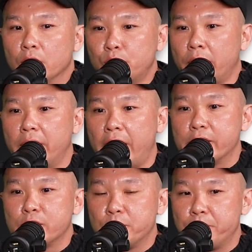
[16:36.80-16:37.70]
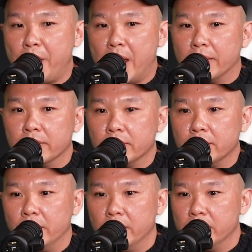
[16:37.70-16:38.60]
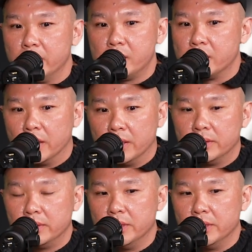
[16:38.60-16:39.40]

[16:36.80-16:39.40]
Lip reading: trying to expand, and this is a